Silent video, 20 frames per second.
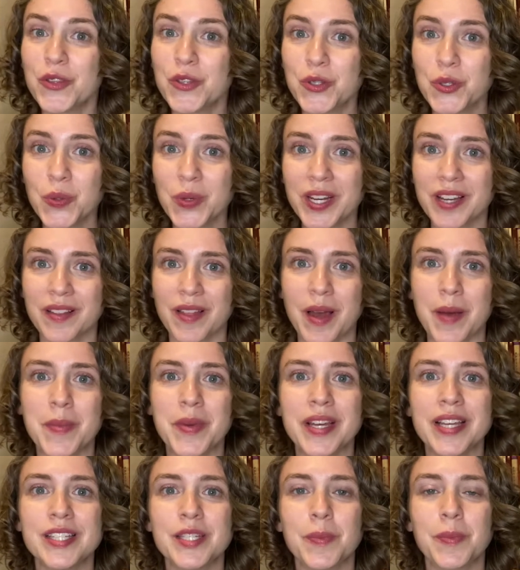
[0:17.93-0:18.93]
Story Club
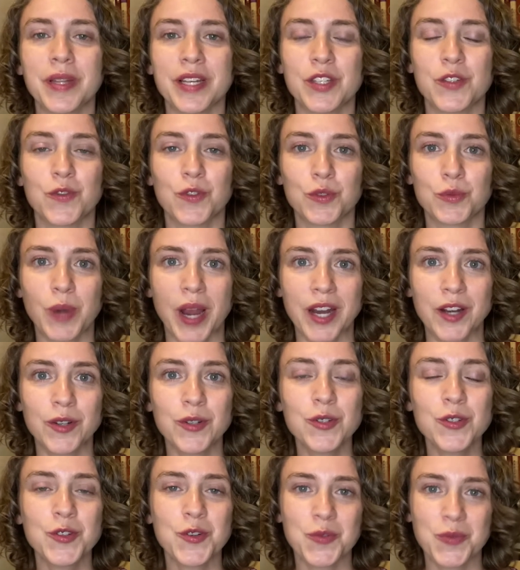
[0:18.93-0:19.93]
is a place for
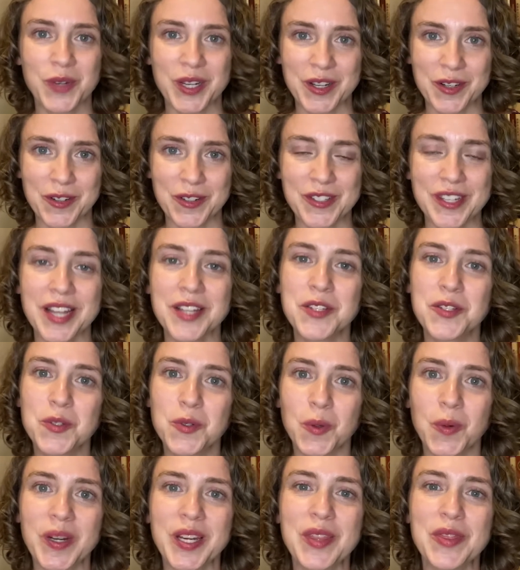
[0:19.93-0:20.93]
writers, readers, and
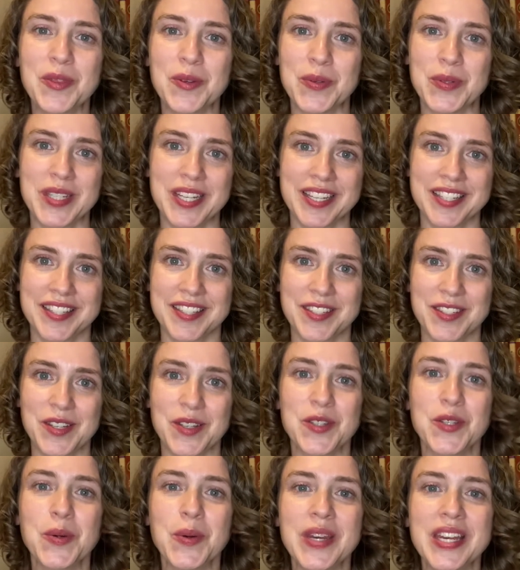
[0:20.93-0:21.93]
story enthusiasts
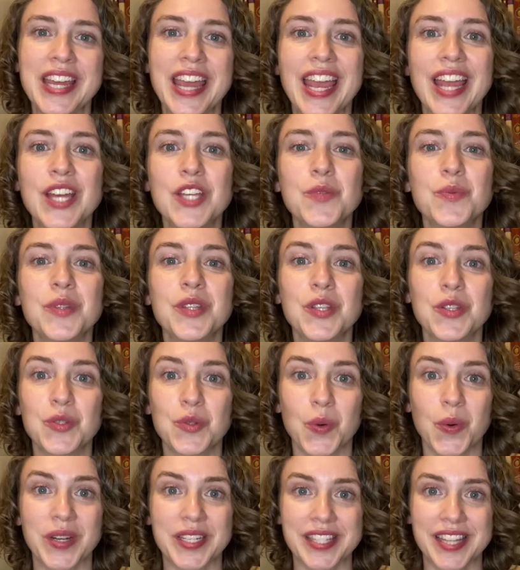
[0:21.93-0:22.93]
to engage with the
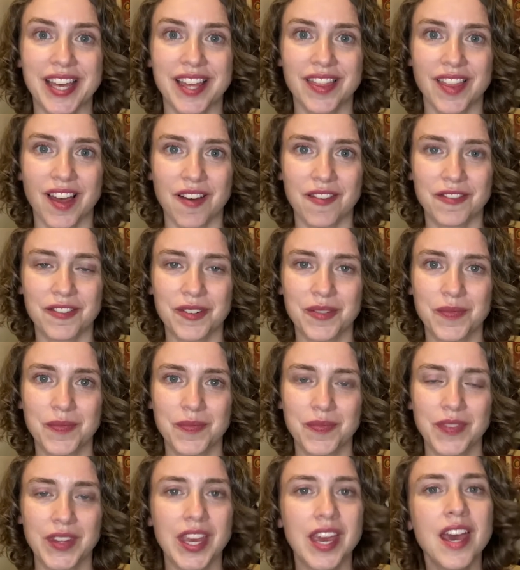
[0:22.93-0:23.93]
stories they love.
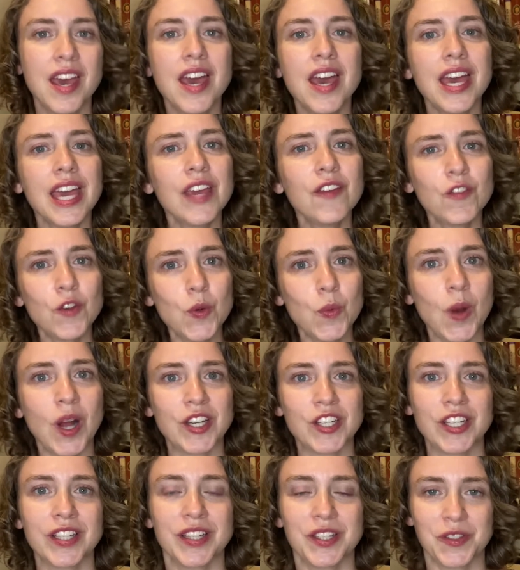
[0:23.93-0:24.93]
If you're
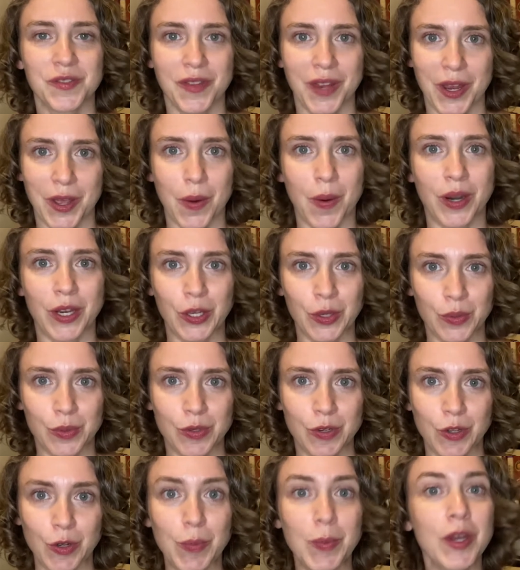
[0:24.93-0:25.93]
watching this video on
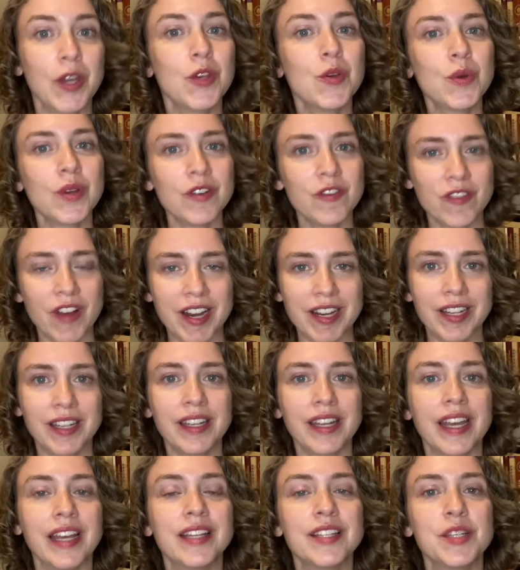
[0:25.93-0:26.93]
YouTube, you can find a
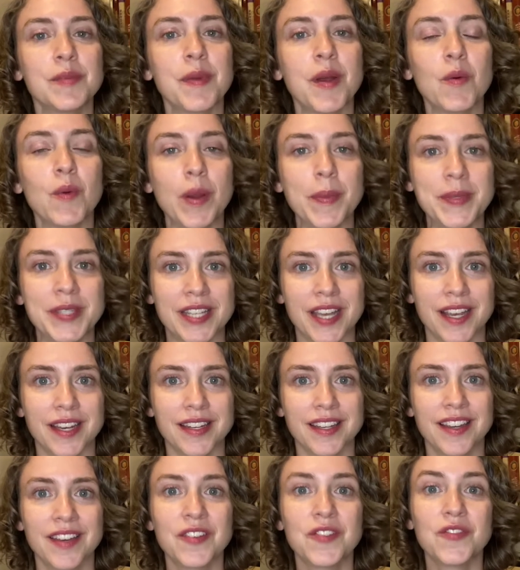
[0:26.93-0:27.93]
link to my website,
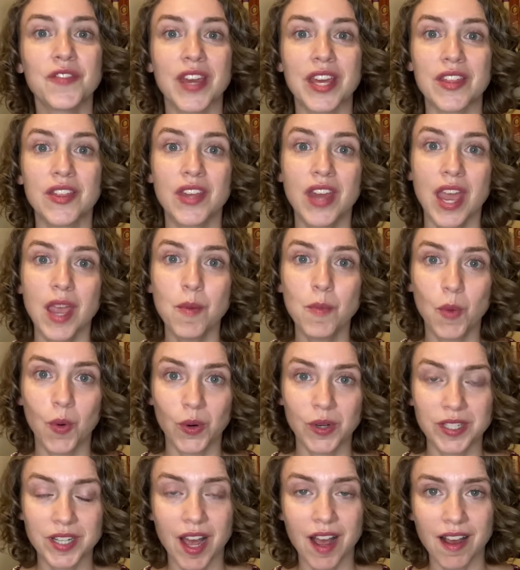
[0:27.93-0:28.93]

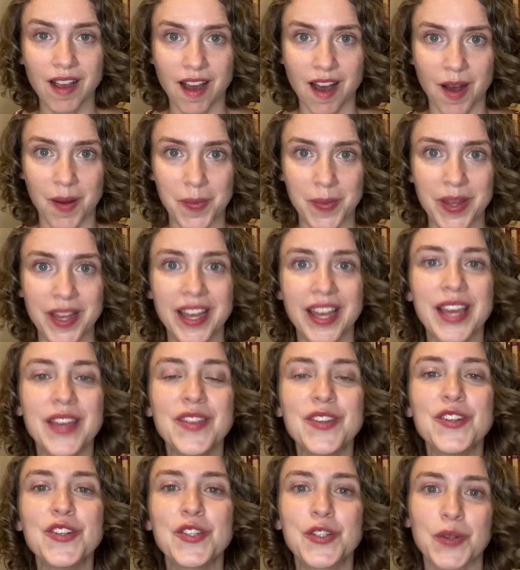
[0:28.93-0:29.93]
faithkmoore.com, in
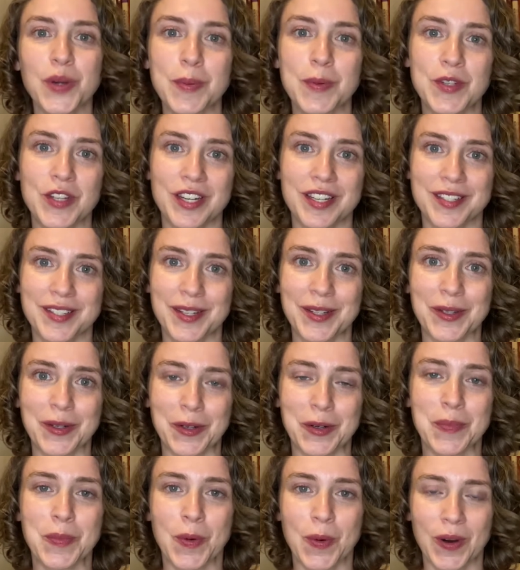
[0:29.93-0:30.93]
the description to
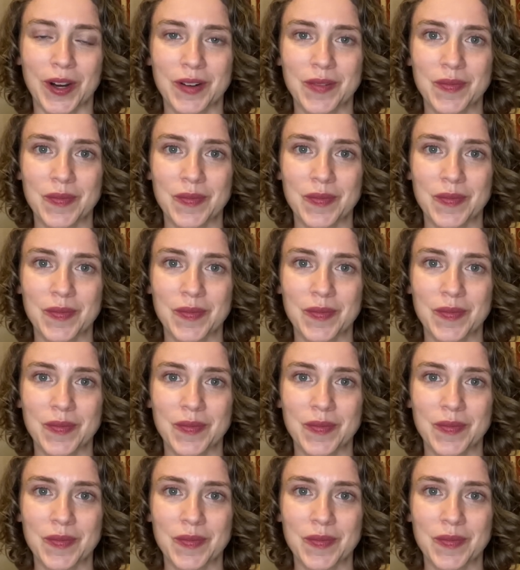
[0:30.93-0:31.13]
learn more.